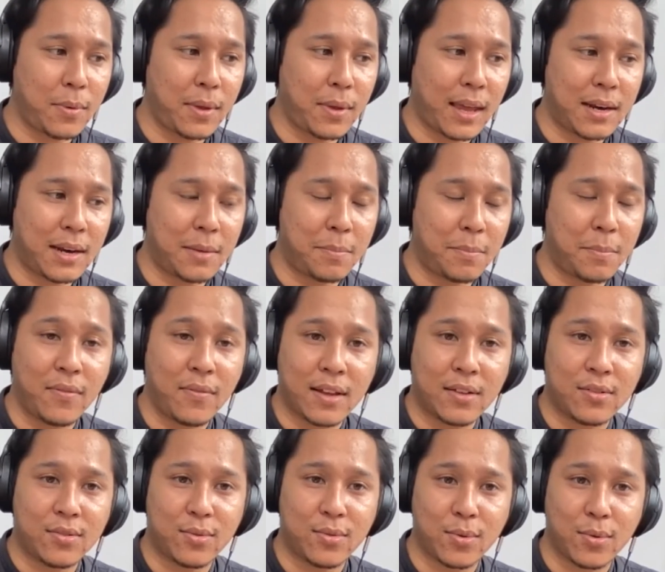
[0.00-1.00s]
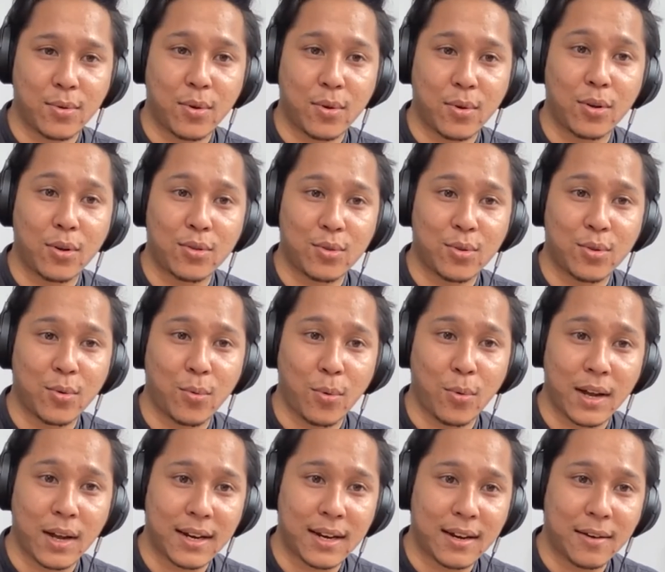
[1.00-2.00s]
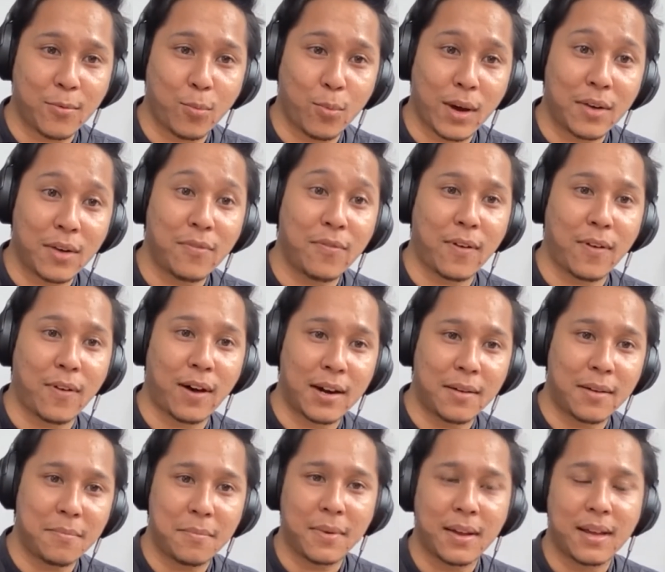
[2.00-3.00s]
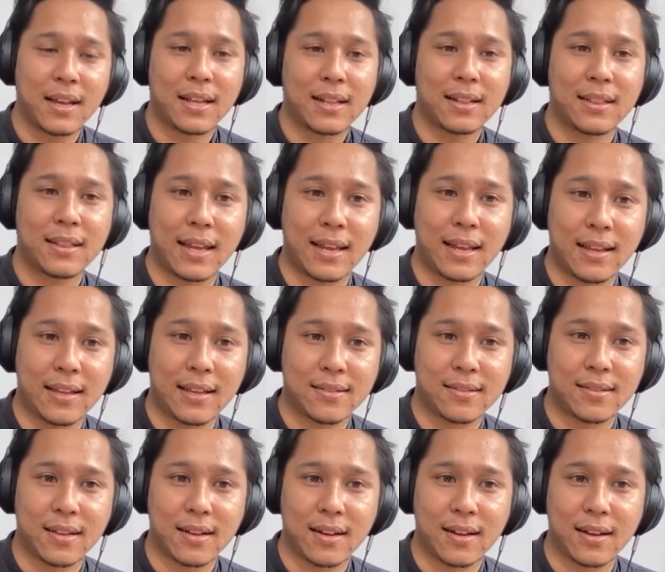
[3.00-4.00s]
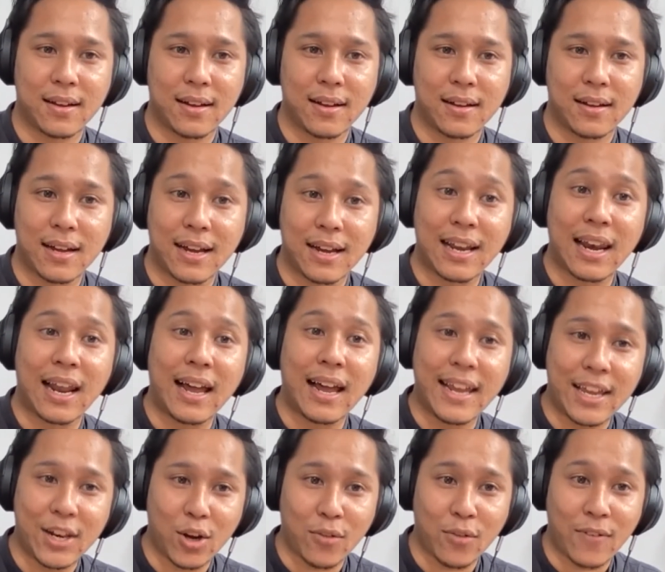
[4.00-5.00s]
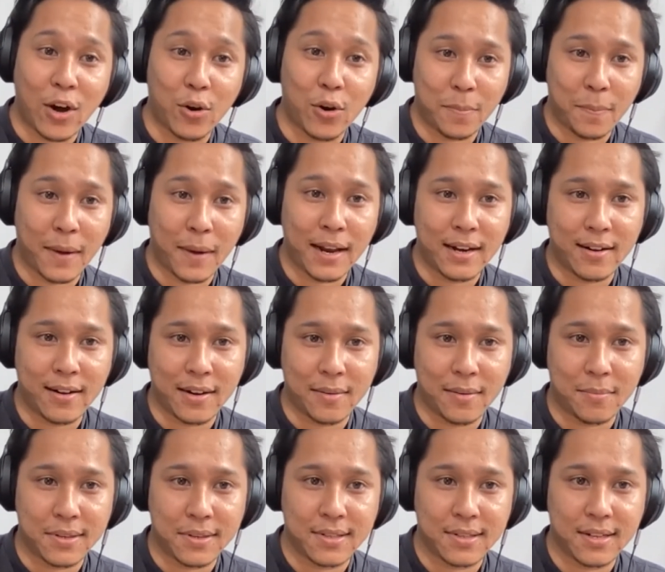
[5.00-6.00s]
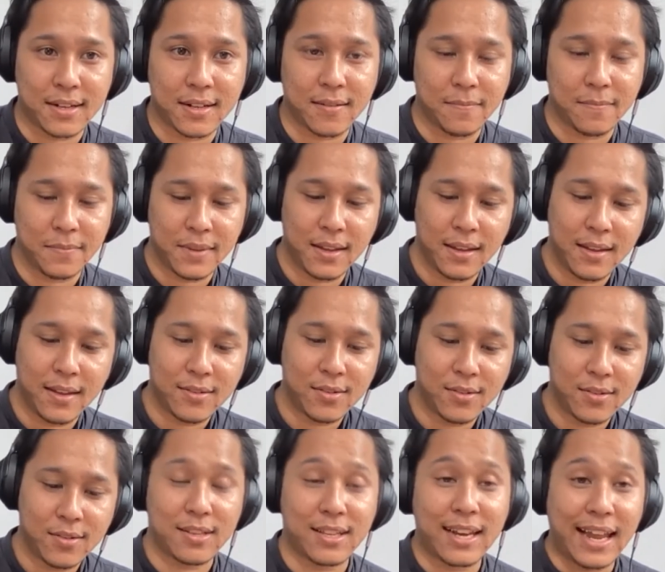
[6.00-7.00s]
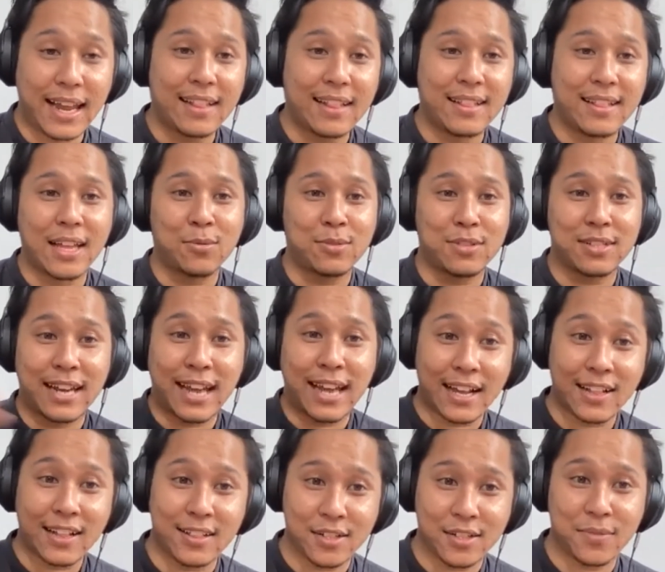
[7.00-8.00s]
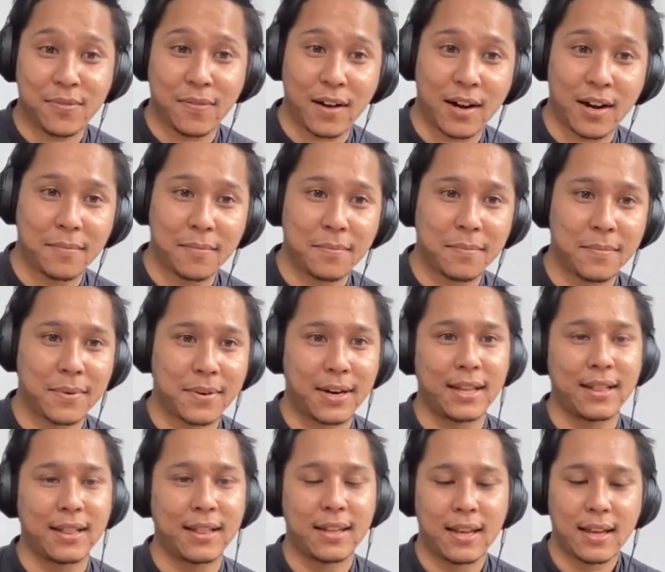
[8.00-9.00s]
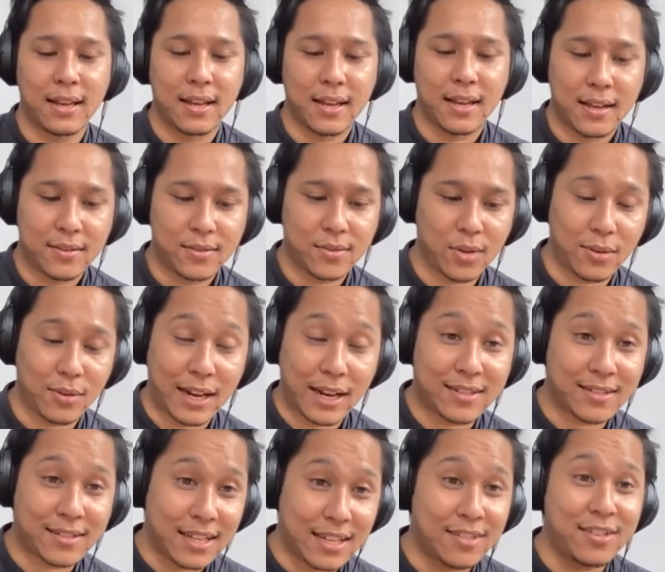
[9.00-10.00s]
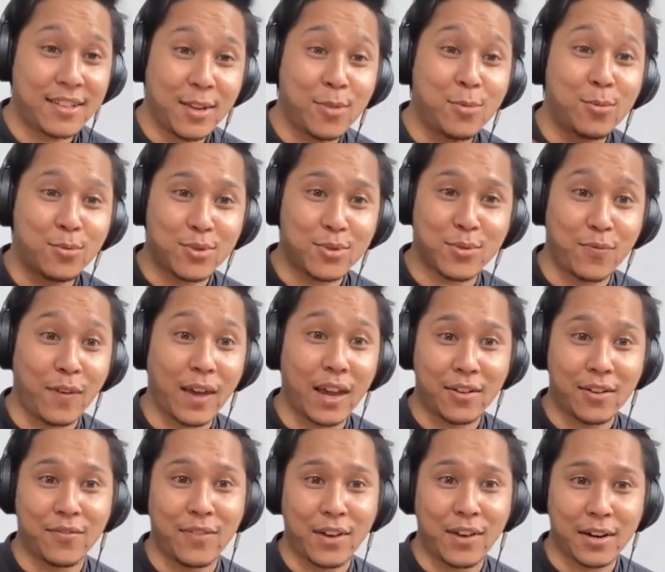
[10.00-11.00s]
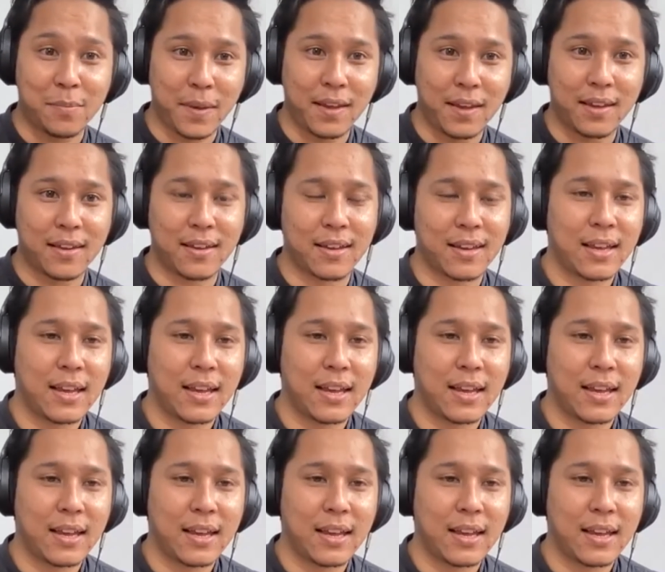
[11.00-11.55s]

had the privilege to go to one farm that is a client of our partner in Brazil. So it's an 8,000 hectares farm, right? So that's huge, very very big.